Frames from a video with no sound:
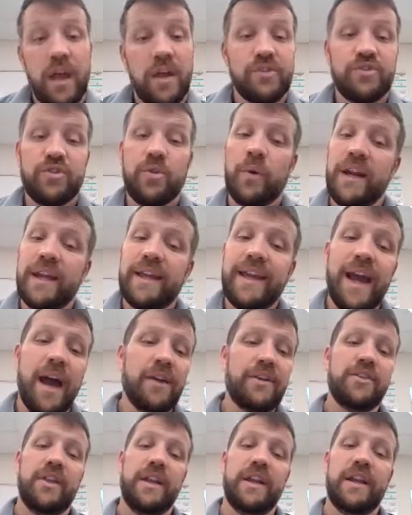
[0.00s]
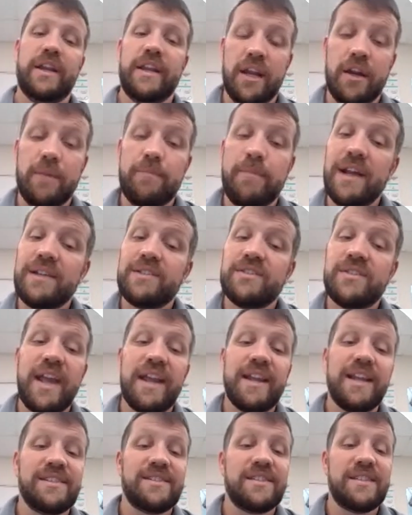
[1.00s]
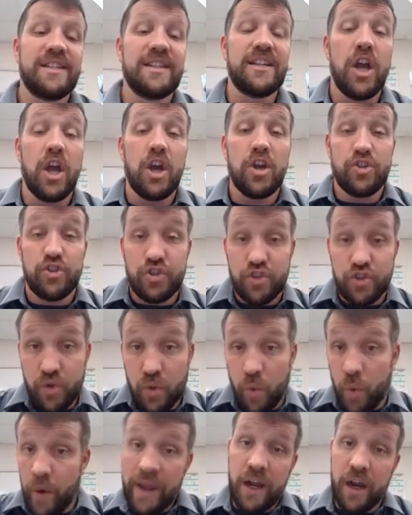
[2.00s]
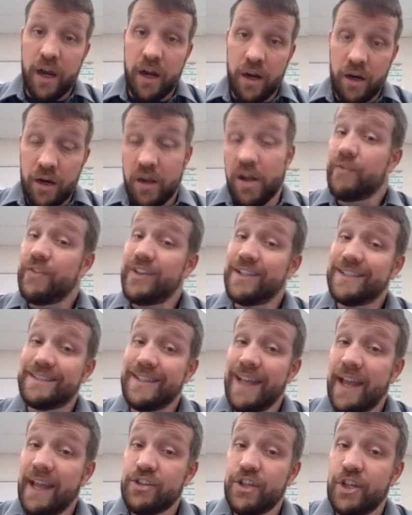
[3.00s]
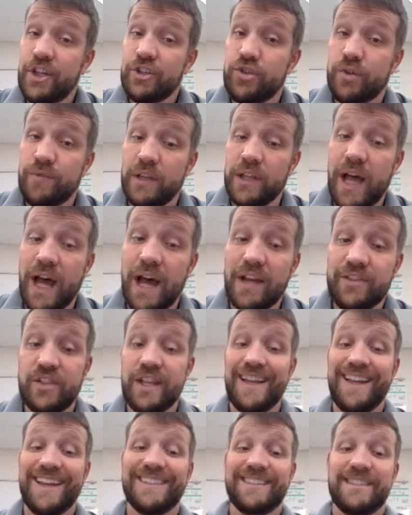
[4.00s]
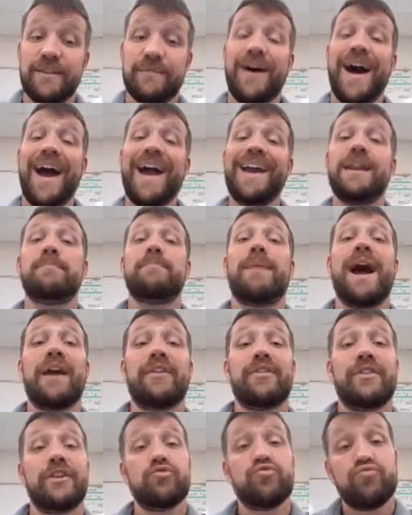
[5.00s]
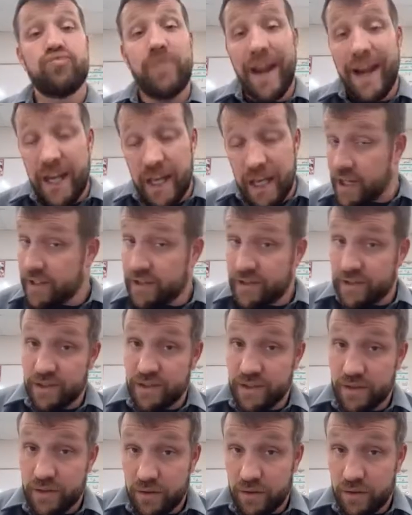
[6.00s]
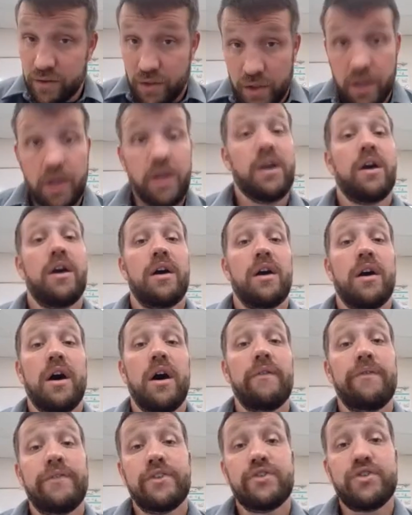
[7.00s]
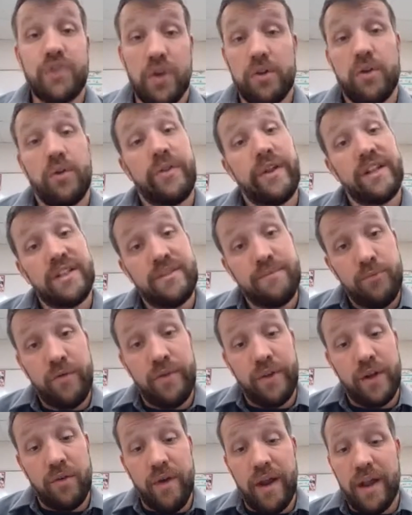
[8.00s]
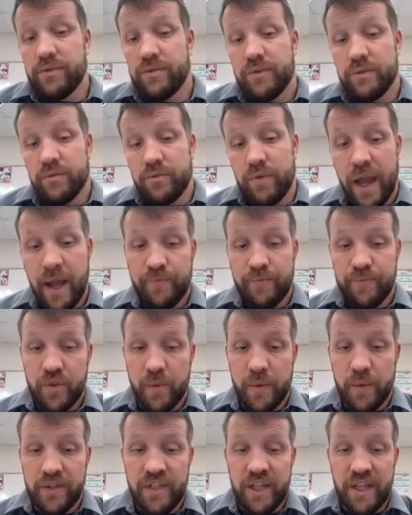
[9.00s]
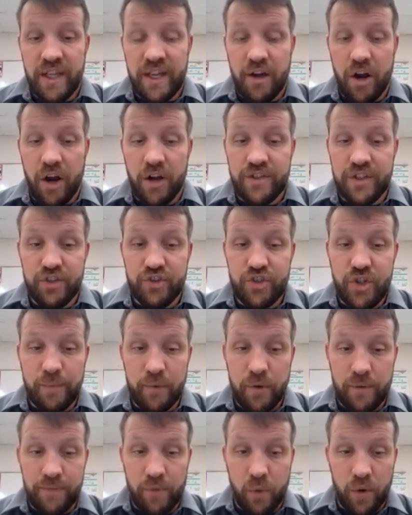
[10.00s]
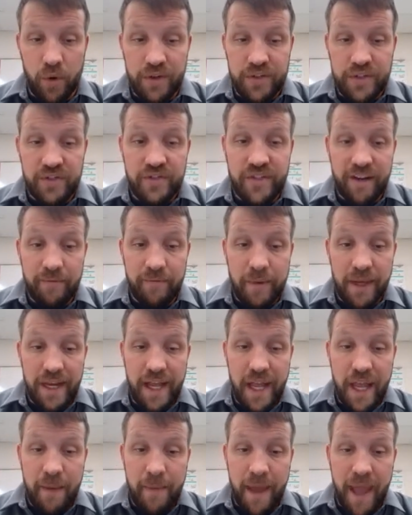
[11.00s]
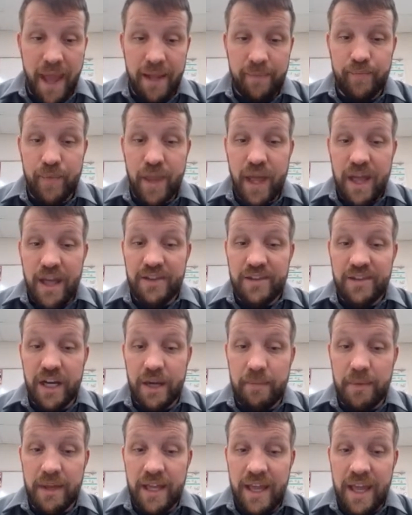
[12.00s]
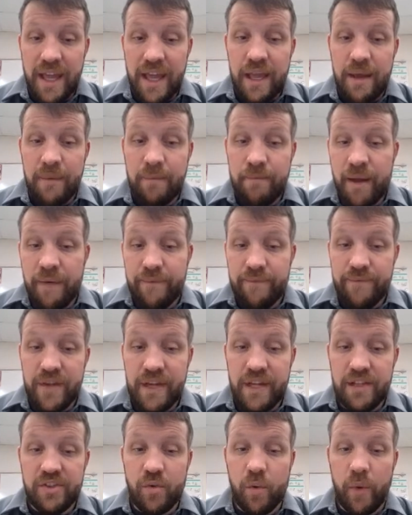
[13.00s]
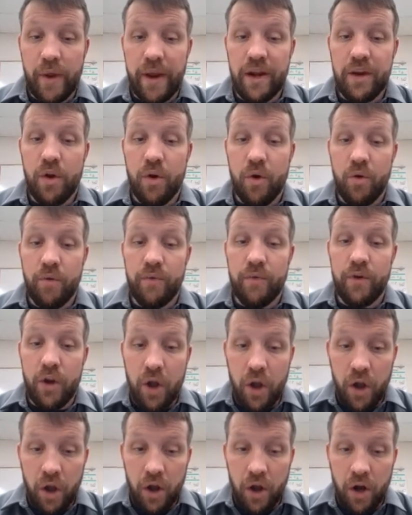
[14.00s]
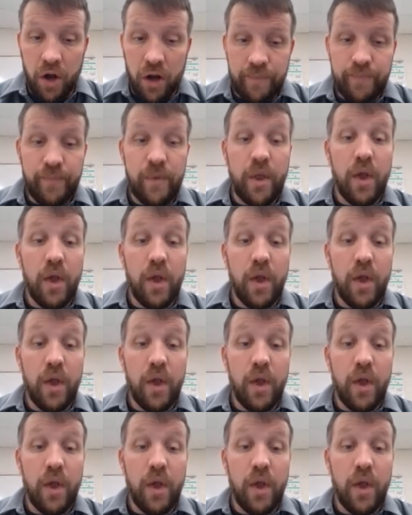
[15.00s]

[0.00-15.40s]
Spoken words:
So we're going to calculate it here by saying it's the square of the tangential velocity divided by the radius of the circle that it's moving around. Okay, so we see here our centripetal force, instead of being ma, is going to be mv squared over r,